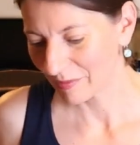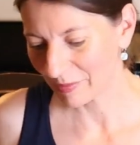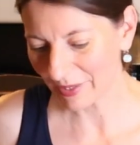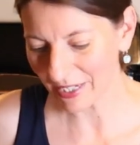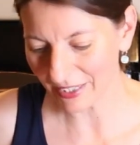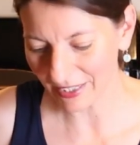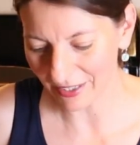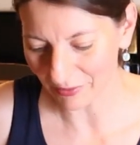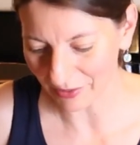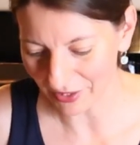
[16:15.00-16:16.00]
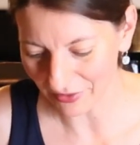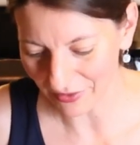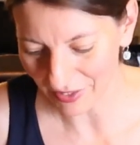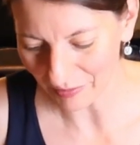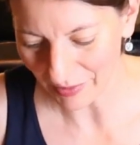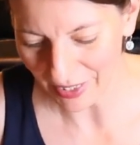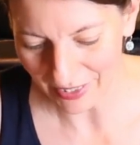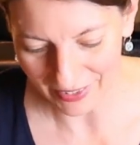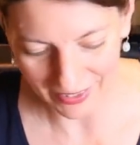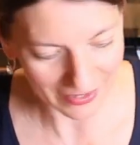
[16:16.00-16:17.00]
plate here we'll use to
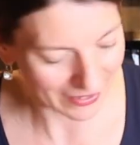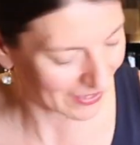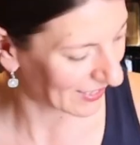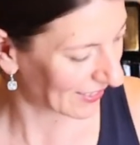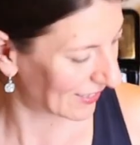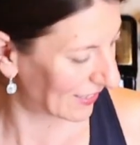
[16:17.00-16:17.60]
plate these.